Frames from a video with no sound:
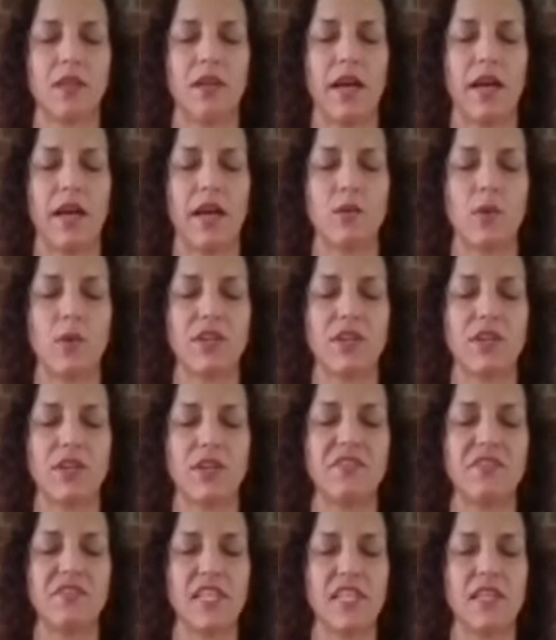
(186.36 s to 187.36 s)
and where your
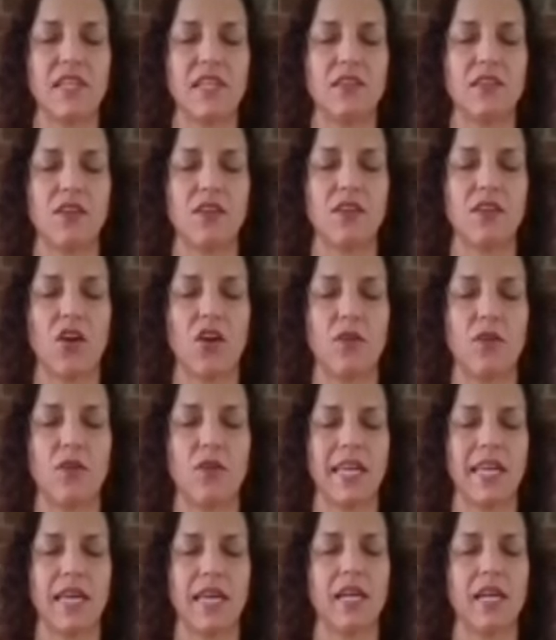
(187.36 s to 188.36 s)
feet are
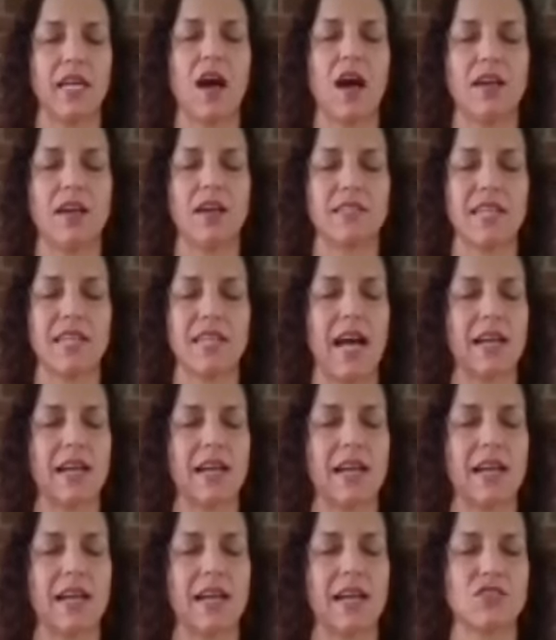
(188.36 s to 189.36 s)
making
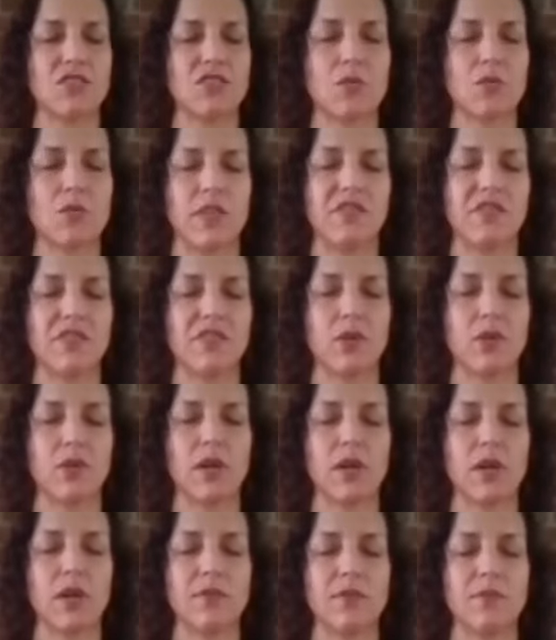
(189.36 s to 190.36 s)
contact with the
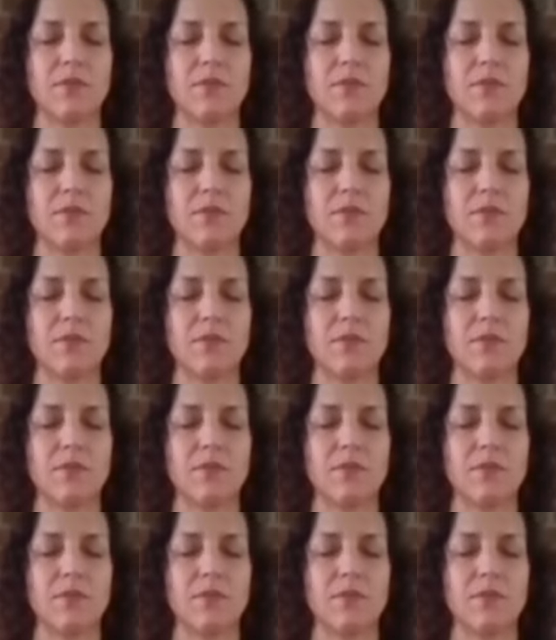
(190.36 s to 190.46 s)
floor.